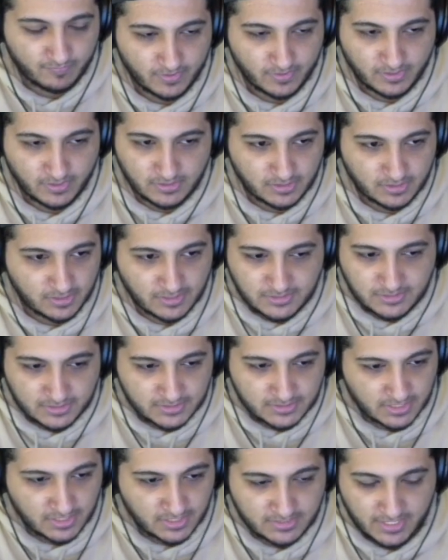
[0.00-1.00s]
It, it's
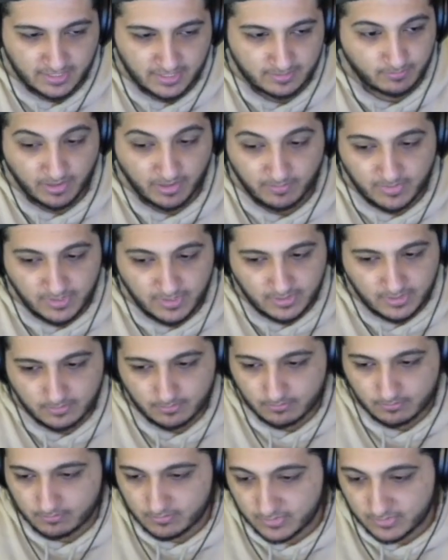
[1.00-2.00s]
just gonna take maybe
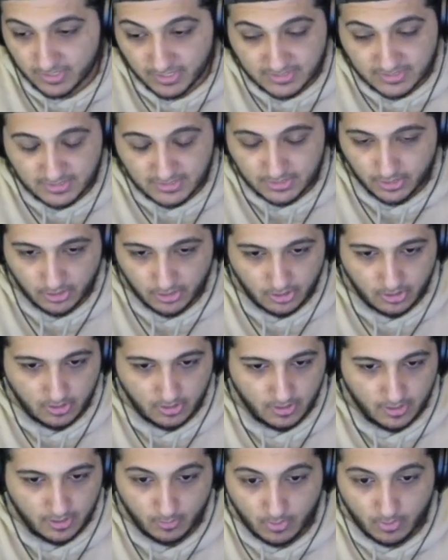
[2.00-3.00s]
this year
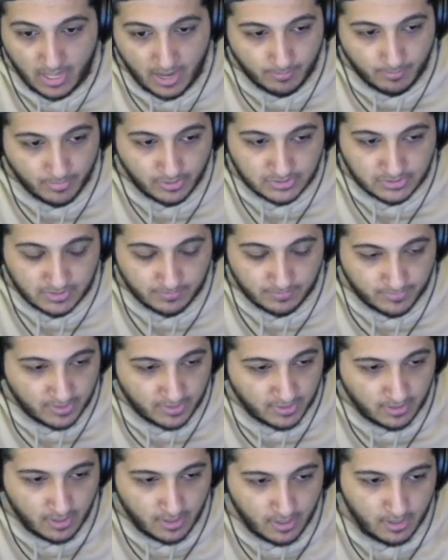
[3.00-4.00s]
it will happen or something.